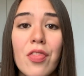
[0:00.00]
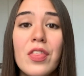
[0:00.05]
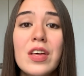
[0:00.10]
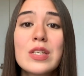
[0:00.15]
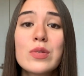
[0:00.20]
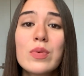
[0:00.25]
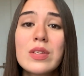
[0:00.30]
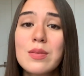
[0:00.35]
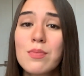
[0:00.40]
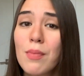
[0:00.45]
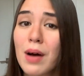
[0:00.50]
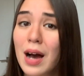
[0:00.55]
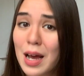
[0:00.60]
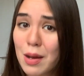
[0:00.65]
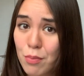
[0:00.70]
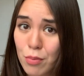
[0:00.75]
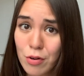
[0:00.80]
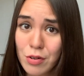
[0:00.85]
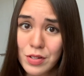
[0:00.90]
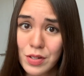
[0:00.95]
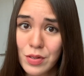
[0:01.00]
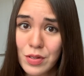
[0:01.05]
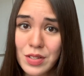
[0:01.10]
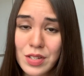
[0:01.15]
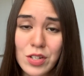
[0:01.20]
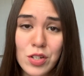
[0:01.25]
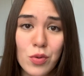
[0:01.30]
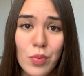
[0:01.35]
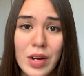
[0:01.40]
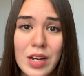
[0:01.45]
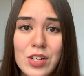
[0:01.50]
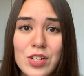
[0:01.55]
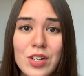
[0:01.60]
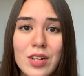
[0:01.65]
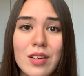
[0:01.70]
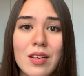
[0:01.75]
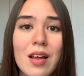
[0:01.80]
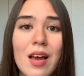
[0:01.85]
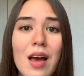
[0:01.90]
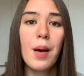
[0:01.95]
This was my personal
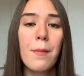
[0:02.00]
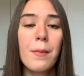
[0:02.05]
situation,